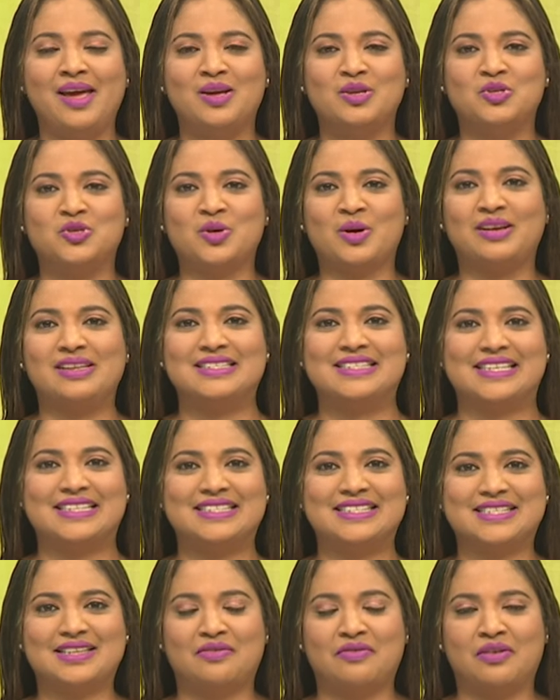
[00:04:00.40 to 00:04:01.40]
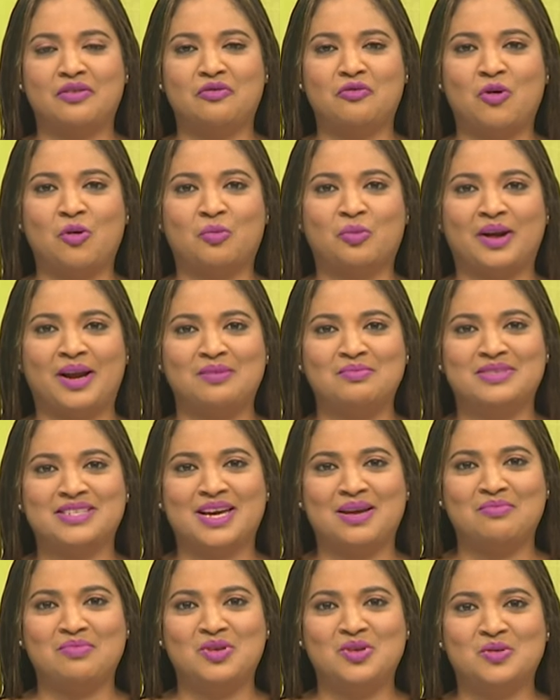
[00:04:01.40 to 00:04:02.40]
Join us at 7 for
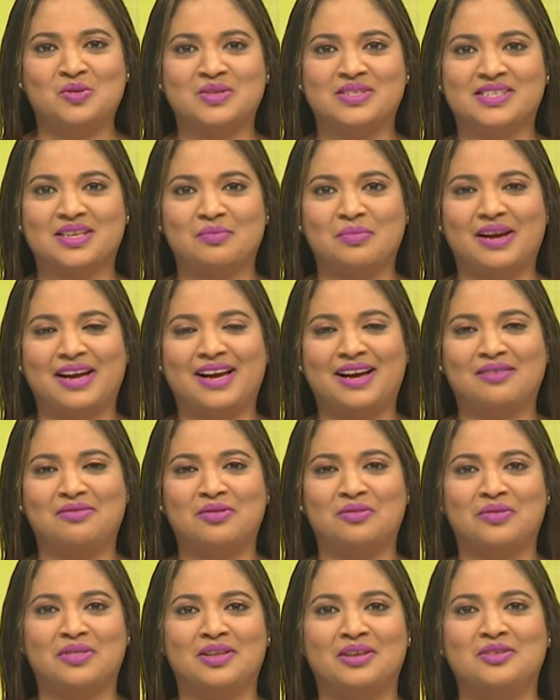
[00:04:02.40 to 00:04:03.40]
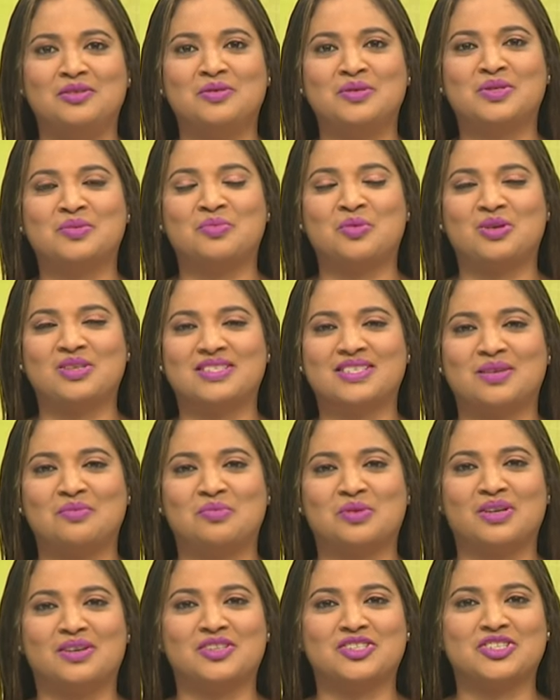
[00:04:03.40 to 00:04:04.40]
Primetime News. On behalf of the News, Sports,
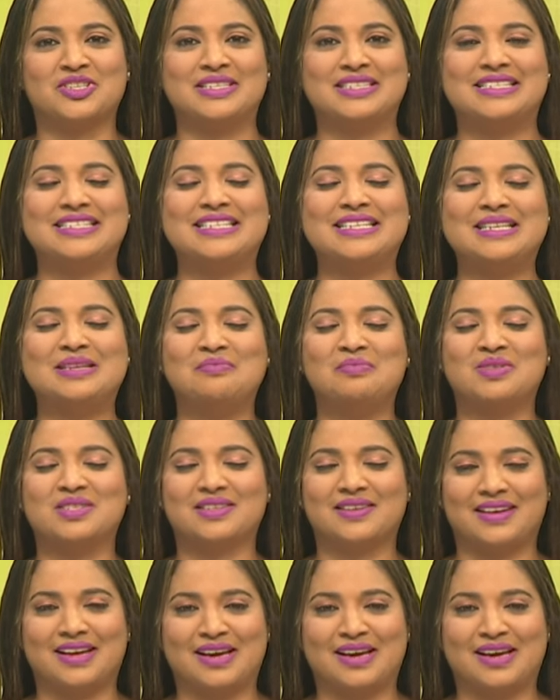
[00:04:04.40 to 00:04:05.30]
and Production teams, good